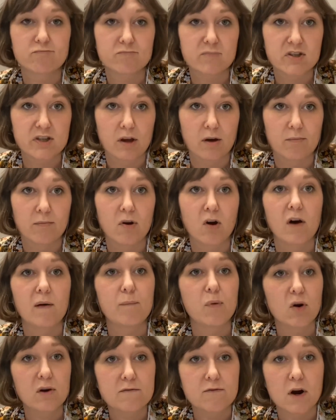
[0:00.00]
So our
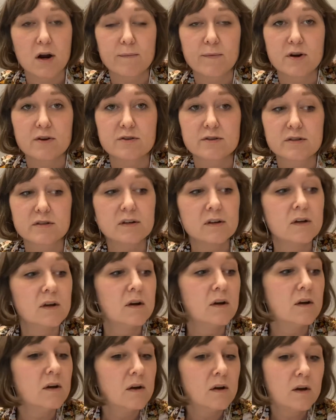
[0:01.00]
poor farmers,
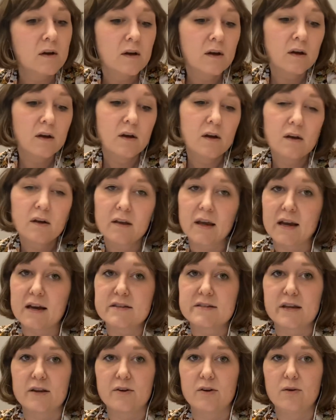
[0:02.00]
like I
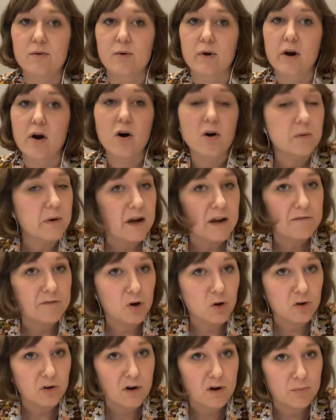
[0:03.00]
said, who were already
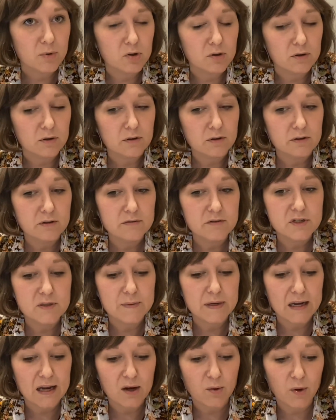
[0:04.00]
vulnerable to
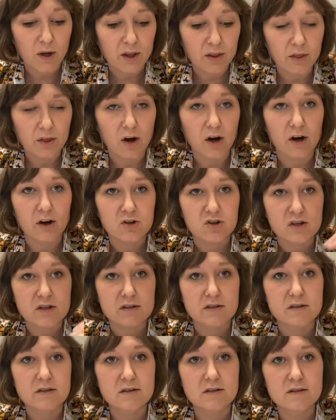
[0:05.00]
begin with, are
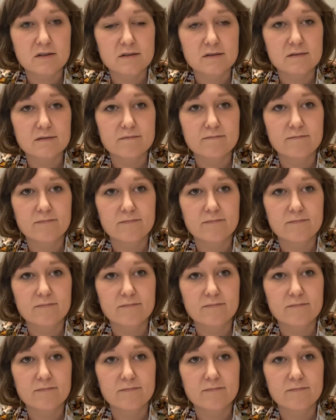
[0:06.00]
just,